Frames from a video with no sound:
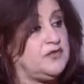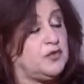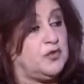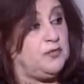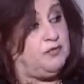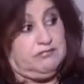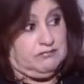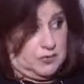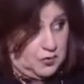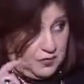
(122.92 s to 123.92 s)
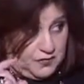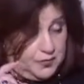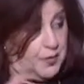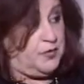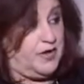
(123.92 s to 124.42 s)
for the
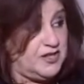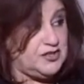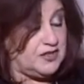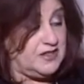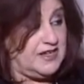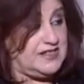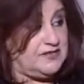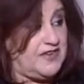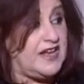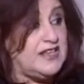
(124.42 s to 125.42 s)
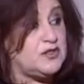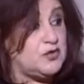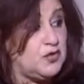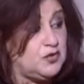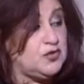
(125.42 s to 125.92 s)
overpopulation. He's finding
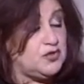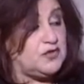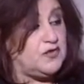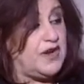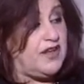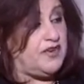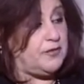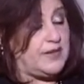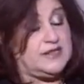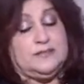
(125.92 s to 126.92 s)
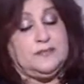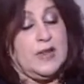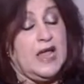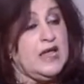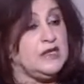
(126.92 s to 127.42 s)
solutions for everyone.
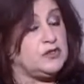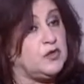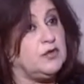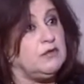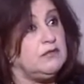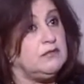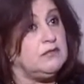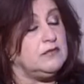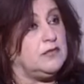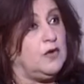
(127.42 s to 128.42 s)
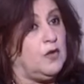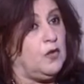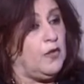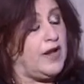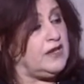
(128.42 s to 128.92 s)
So
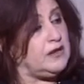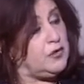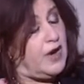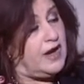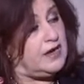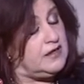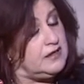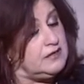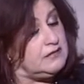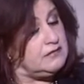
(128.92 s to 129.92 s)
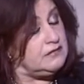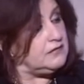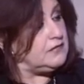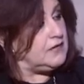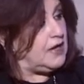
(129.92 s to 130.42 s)
when you are
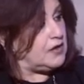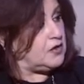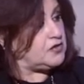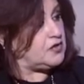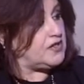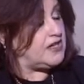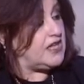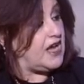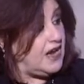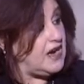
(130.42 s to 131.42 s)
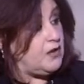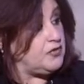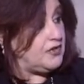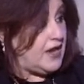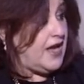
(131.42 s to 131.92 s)
concentrating
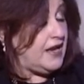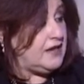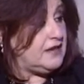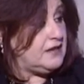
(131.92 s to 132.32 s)
around the Nile,